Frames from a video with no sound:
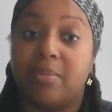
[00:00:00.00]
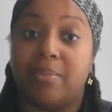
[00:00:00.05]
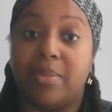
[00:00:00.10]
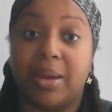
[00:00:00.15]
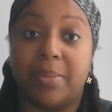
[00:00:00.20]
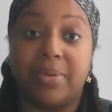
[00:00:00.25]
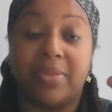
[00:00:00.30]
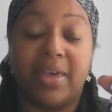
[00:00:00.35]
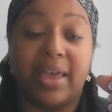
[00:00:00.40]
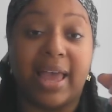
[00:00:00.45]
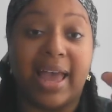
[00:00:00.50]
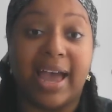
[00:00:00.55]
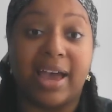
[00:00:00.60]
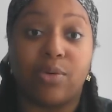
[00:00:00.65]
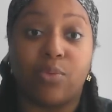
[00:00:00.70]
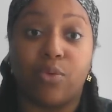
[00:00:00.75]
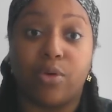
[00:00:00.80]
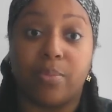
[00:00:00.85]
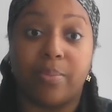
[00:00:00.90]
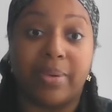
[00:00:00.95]
Maybe they
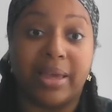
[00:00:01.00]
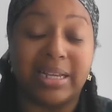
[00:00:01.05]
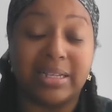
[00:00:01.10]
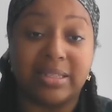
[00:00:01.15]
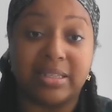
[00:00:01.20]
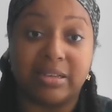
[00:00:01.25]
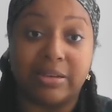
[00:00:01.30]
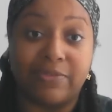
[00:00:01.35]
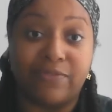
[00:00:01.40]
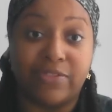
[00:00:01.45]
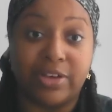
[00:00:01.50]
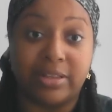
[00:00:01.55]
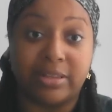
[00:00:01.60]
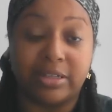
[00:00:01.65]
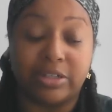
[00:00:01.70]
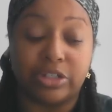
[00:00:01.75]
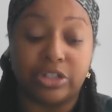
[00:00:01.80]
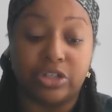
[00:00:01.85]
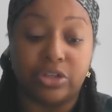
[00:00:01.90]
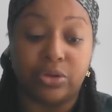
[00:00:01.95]
had romantic
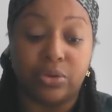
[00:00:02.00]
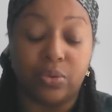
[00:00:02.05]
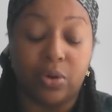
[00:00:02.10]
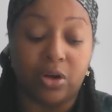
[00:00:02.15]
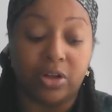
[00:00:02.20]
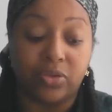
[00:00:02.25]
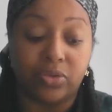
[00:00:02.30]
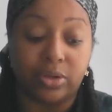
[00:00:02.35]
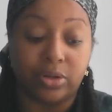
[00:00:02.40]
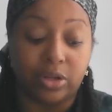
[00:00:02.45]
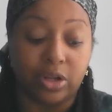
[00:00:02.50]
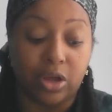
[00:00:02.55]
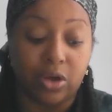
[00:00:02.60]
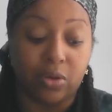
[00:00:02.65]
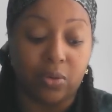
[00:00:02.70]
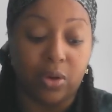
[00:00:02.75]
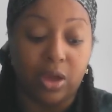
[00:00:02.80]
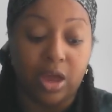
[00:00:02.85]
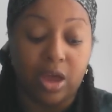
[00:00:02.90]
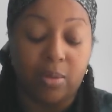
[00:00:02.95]
feelings to you on the
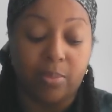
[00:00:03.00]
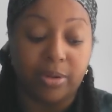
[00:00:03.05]
low,